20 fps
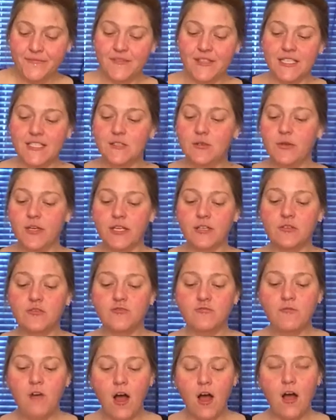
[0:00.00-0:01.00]
is you can
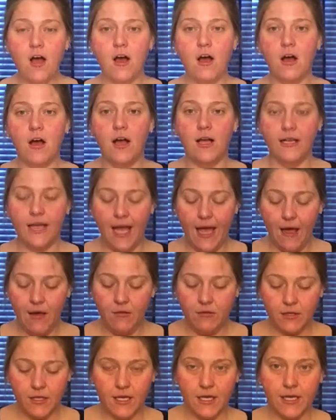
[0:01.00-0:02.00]
draw an
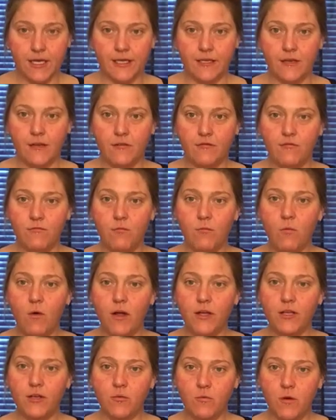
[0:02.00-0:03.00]
outline of
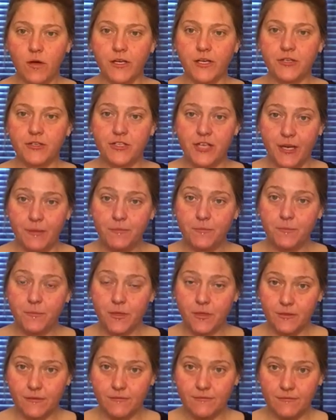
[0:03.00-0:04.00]
what you want your shape,
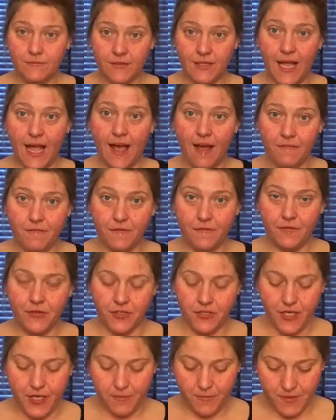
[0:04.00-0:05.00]
half of your
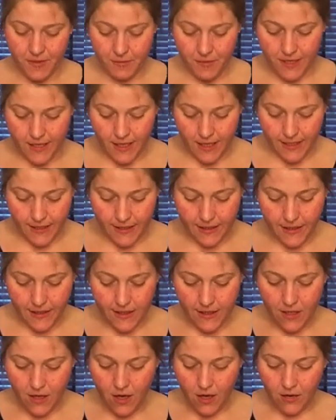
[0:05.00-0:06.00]
shape to be like
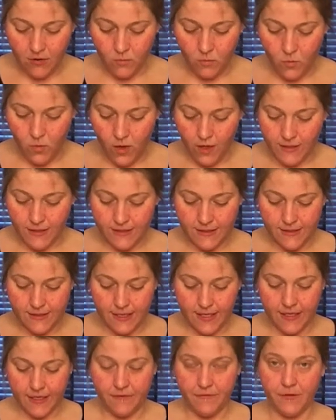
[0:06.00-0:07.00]
on one
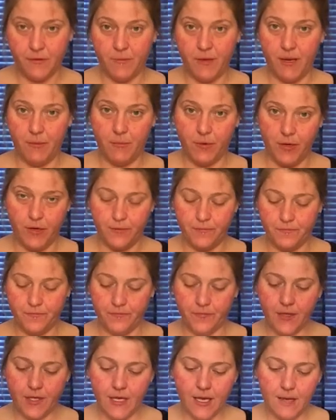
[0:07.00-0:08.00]
side of your paper.
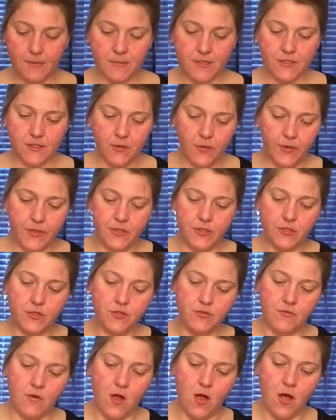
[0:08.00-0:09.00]
And I'm just going to
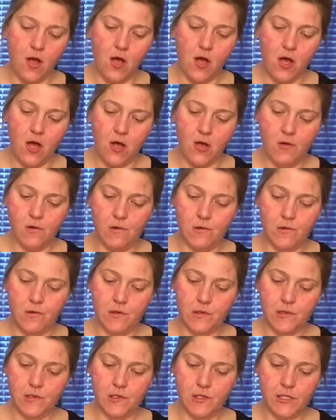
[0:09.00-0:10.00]
draw
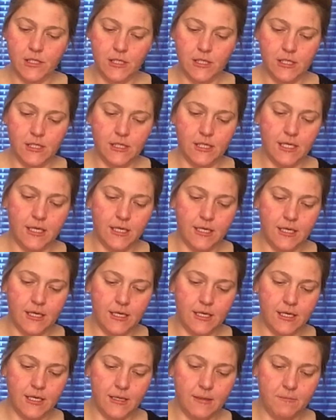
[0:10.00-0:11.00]

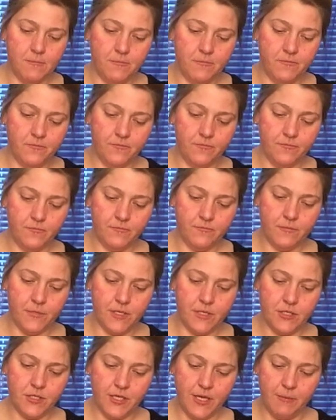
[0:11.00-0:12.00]

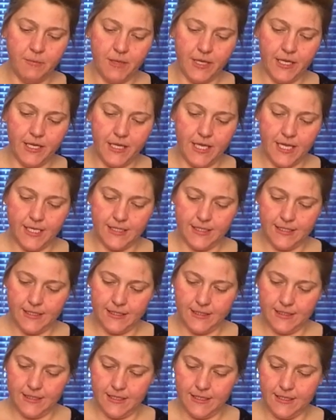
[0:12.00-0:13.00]
a shape like
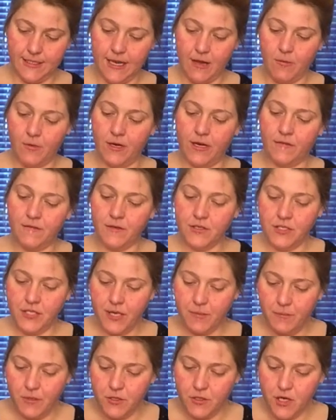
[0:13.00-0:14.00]
this. Now whatever
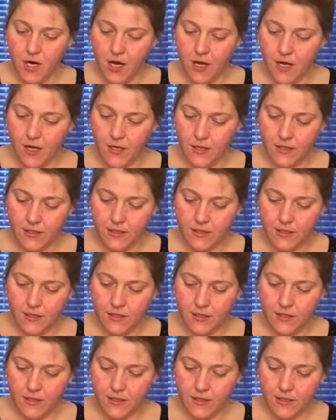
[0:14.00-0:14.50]
shape you draw